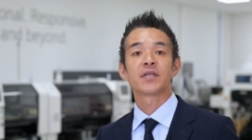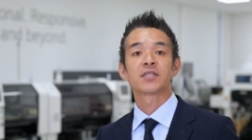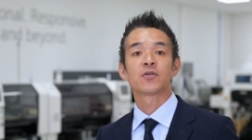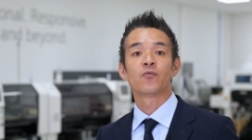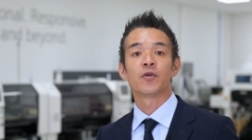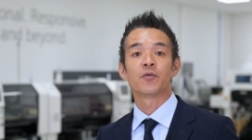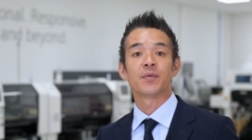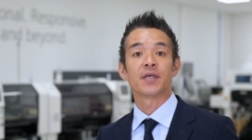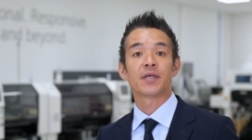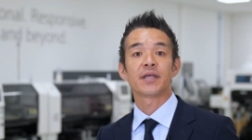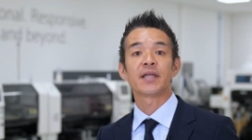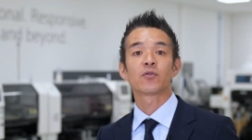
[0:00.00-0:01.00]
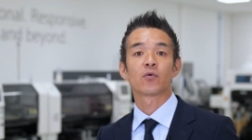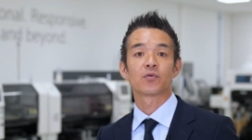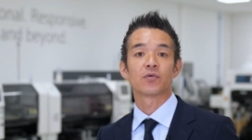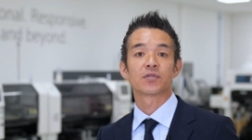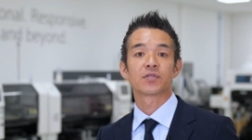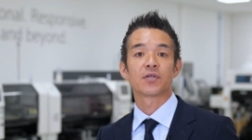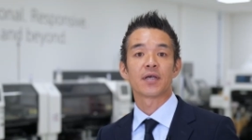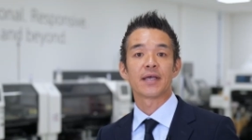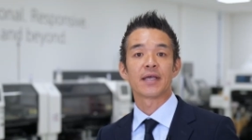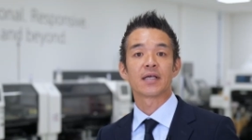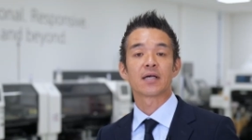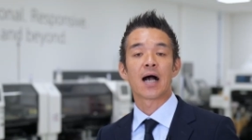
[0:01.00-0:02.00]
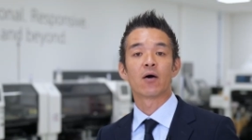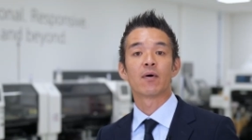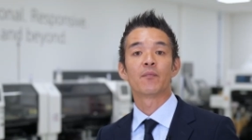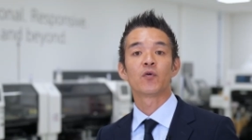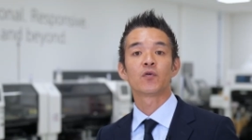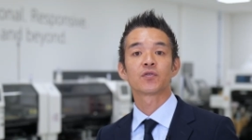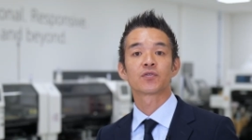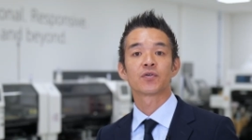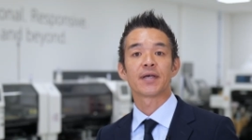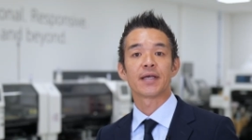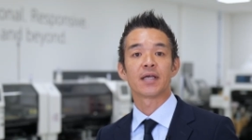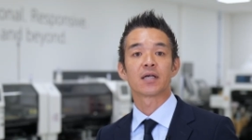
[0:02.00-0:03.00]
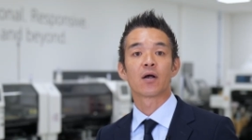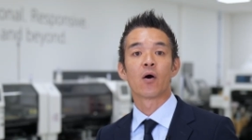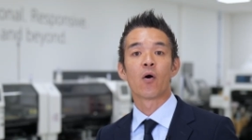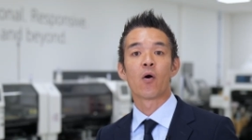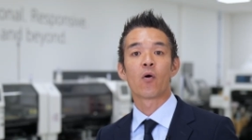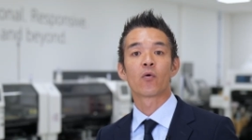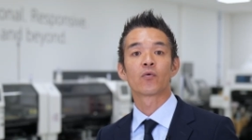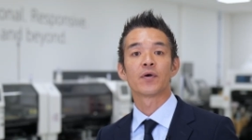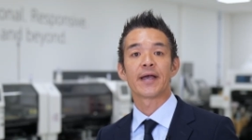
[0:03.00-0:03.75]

which will be introduced in our booth in Hall